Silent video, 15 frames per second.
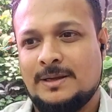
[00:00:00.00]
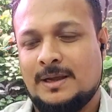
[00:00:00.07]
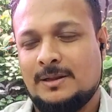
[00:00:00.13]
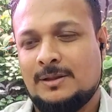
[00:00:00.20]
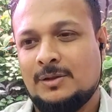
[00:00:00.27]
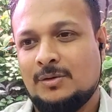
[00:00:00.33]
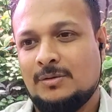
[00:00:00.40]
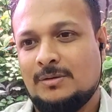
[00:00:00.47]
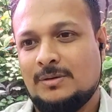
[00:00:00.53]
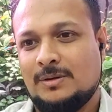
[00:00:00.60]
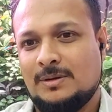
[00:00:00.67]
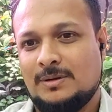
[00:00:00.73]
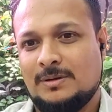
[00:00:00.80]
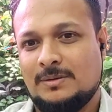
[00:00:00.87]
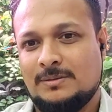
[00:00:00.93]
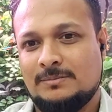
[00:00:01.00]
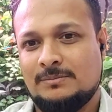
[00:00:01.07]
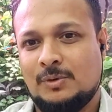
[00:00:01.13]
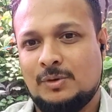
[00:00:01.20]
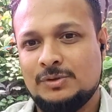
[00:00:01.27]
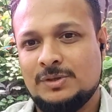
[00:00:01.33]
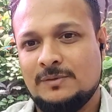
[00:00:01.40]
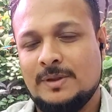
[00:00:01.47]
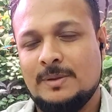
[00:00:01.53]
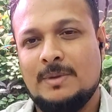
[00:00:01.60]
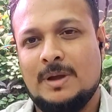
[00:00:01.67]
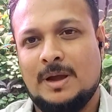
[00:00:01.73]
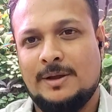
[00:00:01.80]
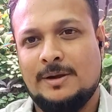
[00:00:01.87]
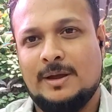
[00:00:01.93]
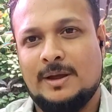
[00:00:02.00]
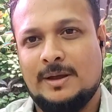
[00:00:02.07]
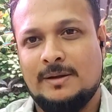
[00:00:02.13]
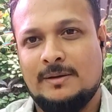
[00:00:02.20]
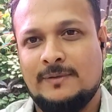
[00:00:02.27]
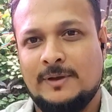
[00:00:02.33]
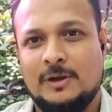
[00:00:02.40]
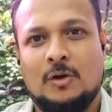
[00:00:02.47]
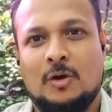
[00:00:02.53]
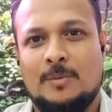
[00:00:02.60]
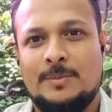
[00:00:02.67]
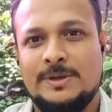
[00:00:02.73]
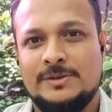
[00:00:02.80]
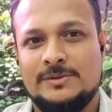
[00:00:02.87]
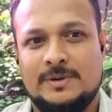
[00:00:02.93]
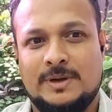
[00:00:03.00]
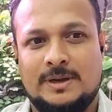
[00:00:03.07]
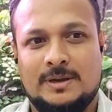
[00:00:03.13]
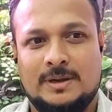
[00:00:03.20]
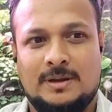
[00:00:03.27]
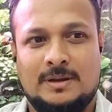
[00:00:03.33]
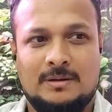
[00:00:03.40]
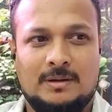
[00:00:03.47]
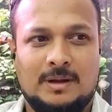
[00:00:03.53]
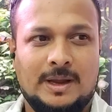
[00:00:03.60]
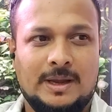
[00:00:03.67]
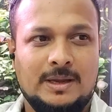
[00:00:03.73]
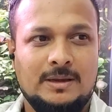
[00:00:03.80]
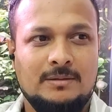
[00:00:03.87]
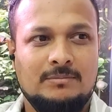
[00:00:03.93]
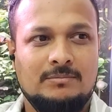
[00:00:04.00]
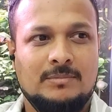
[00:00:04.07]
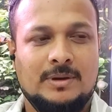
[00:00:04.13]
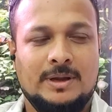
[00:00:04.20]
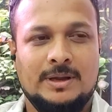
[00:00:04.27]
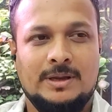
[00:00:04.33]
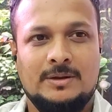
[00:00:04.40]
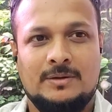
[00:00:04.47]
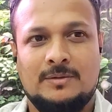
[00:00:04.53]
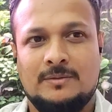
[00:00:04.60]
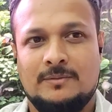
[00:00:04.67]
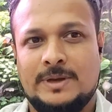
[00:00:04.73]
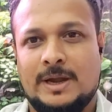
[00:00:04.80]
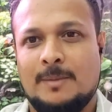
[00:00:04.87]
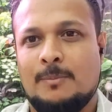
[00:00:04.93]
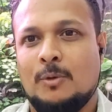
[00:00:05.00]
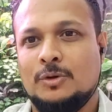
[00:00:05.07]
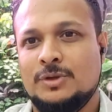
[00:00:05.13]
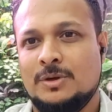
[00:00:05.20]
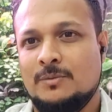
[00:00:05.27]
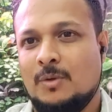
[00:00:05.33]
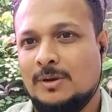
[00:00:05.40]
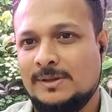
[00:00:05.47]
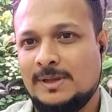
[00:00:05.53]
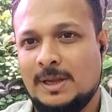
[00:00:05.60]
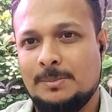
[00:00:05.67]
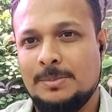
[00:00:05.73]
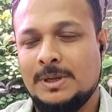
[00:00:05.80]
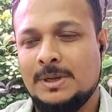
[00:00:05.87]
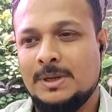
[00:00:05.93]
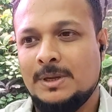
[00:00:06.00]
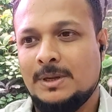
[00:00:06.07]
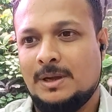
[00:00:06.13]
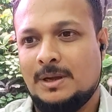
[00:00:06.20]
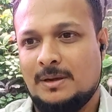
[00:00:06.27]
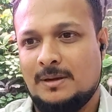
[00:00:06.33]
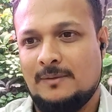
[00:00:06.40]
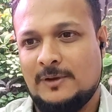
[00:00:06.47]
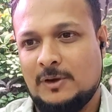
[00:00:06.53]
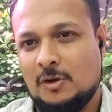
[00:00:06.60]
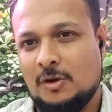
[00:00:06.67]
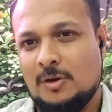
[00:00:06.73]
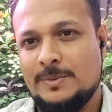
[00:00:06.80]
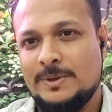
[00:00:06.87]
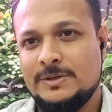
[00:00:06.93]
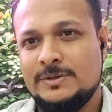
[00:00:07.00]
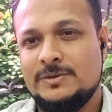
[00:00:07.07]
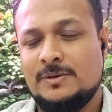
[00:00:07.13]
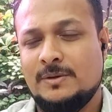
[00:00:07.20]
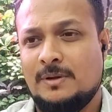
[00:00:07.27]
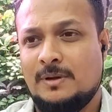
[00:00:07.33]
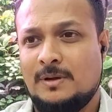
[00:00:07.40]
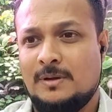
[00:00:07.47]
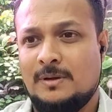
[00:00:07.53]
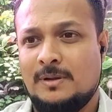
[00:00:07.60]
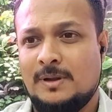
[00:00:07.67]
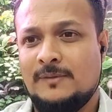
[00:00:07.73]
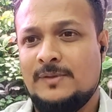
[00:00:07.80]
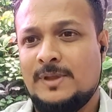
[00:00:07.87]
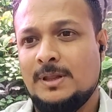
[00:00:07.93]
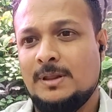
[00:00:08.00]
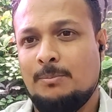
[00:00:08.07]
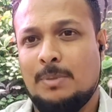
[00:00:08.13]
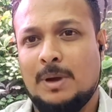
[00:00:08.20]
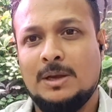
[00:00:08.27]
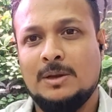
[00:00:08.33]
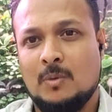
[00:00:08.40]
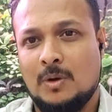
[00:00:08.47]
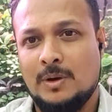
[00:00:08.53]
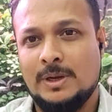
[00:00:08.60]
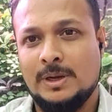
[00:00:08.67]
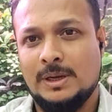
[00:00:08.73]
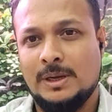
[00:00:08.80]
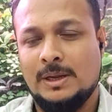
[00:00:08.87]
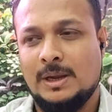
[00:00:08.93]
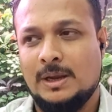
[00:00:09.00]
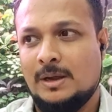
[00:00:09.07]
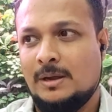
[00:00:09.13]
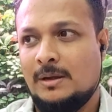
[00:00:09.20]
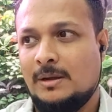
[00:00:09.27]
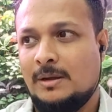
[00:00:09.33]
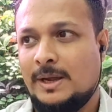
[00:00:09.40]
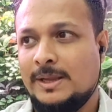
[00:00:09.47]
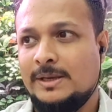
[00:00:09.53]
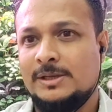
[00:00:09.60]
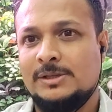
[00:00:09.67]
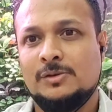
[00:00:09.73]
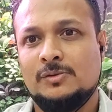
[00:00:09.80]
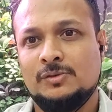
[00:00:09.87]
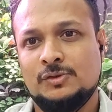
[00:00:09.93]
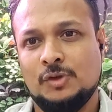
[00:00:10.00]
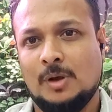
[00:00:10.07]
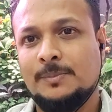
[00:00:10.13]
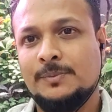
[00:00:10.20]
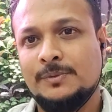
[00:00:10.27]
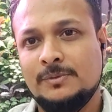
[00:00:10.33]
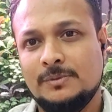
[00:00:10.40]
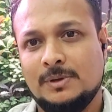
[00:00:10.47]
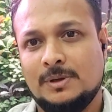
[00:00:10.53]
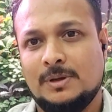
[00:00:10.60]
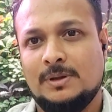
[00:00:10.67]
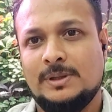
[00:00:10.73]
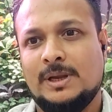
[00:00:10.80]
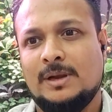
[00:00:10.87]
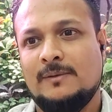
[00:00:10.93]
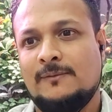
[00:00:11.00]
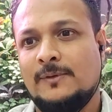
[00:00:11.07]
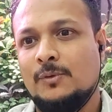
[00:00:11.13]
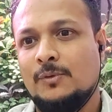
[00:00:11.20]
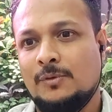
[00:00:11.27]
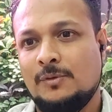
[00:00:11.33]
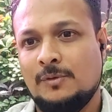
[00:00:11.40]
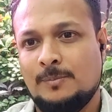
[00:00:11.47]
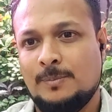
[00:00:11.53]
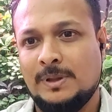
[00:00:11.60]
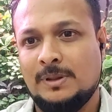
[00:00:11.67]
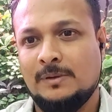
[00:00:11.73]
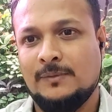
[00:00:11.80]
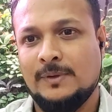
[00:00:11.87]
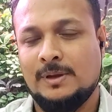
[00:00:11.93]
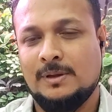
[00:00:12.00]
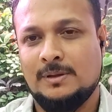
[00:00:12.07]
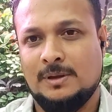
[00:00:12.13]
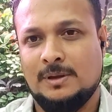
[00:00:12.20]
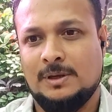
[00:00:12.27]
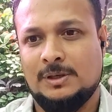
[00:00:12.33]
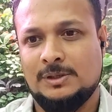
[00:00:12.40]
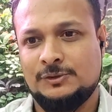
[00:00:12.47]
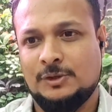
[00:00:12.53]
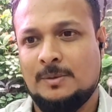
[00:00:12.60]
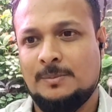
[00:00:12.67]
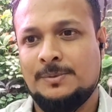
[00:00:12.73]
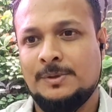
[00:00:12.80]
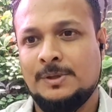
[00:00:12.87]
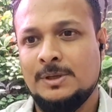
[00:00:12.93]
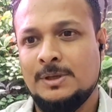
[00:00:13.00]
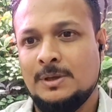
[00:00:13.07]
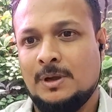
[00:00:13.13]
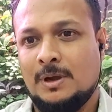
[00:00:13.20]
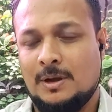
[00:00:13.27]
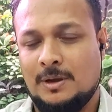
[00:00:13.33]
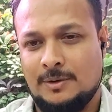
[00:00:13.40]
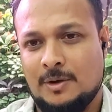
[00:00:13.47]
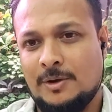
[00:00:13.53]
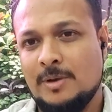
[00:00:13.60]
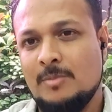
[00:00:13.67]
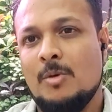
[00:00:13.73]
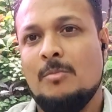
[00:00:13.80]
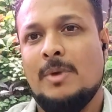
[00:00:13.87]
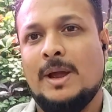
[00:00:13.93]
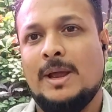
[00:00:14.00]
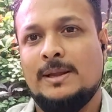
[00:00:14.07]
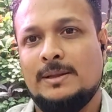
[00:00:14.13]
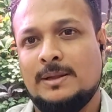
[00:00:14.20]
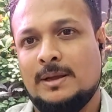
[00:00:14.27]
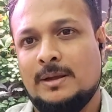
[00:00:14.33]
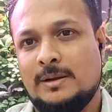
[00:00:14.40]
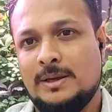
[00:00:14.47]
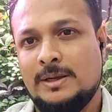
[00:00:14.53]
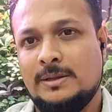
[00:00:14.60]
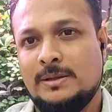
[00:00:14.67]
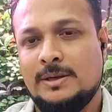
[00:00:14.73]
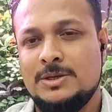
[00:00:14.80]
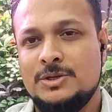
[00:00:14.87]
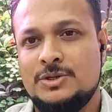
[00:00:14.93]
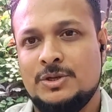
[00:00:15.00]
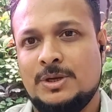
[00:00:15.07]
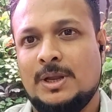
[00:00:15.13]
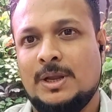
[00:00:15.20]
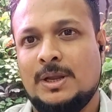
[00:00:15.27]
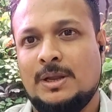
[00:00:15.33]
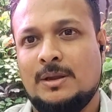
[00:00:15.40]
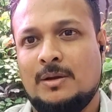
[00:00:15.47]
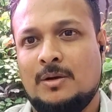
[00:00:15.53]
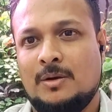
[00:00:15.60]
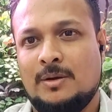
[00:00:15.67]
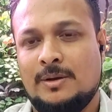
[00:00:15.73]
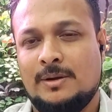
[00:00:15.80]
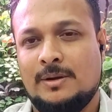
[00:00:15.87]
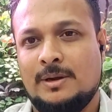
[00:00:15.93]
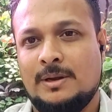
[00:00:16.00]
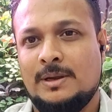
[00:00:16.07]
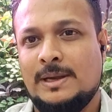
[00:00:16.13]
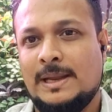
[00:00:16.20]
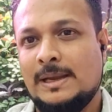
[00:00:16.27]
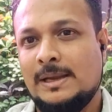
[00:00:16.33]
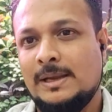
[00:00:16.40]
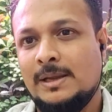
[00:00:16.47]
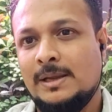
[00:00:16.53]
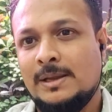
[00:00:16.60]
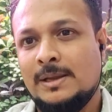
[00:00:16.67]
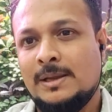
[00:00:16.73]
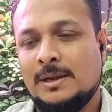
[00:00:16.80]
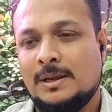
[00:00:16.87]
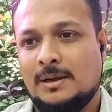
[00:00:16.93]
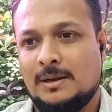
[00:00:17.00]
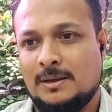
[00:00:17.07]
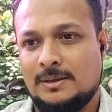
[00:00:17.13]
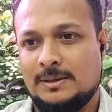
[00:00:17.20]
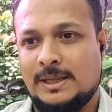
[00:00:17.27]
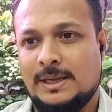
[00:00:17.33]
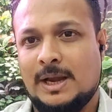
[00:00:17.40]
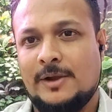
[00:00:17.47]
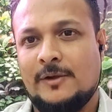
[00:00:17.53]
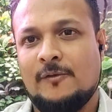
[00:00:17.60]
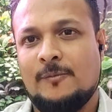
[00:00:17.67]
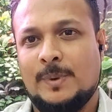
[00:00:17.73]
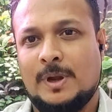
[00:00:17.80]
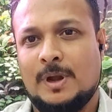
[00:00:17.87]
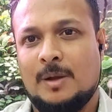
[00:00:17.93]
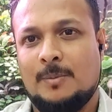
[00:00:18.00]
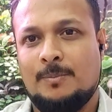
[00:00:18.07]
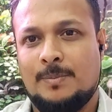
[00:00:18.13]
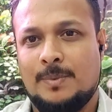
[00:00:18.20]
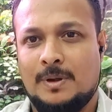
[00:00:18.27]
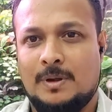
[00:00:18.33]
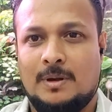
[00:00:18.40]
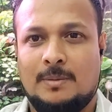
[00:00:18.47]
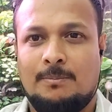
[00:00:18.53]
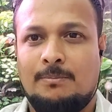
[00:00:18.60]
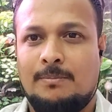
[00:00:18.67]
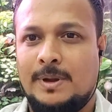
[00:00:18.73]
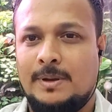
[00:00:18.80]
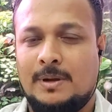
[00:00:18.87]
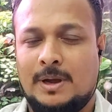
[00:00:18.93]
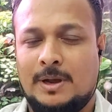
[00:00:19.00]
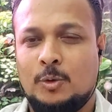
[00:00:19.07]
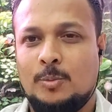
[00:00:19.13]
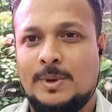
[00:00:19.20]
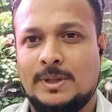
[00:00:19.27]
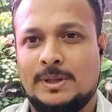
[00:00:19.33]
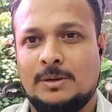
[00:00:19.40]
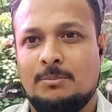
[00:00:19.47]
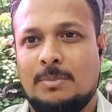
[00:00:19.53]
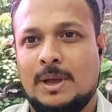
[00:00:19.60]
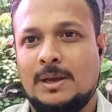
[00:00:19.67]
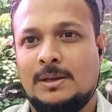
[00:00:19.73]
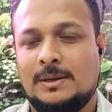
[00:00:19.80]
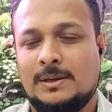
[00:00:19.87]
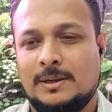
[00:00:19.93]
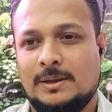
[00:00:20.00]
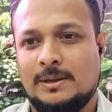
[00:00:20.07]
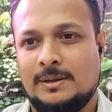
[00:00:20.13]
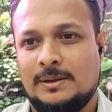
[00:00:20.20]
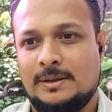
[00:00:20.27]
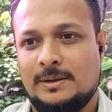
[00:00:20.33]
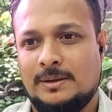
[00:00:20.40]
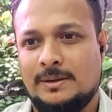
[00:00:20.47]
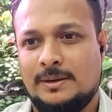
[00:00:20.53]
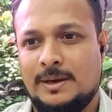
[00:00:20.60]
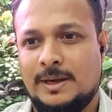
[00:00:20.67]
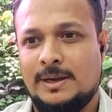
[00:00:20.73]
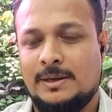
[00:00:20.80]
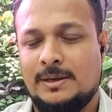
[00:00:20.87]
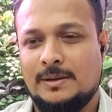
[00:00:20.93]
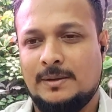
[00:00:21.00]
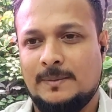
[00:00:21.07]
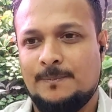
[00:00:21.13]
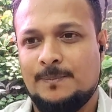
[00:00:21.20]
Yeah, so most of them are fellow hobbyists, right? I post on WhatsApp, fellow hobbyist. If there's a bulk quantity, I reach out to shops. There are few specific shops, not in Mumbai, either in Chennai or in Delhi. They kind of pick up Anubias in bulk, right?